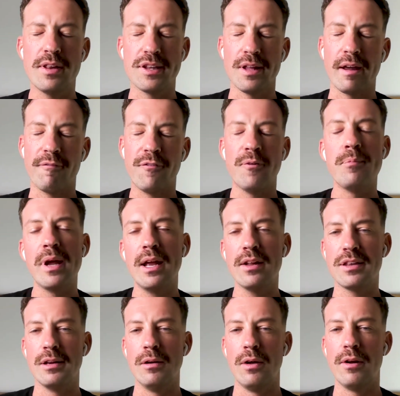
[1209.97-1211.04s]
Because like for me,
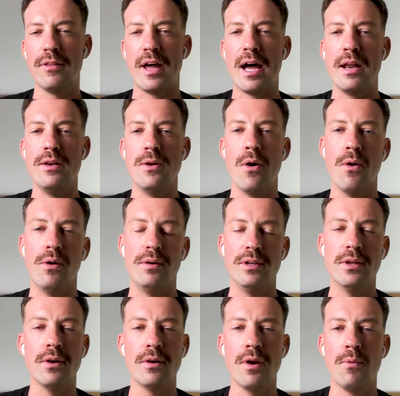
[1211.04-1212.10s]
it's a lot of the unknown.
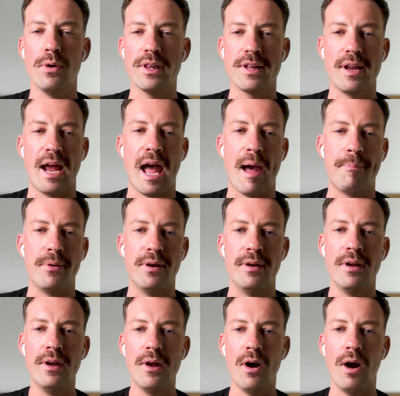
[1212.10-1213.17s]
You don't know what's going to happen.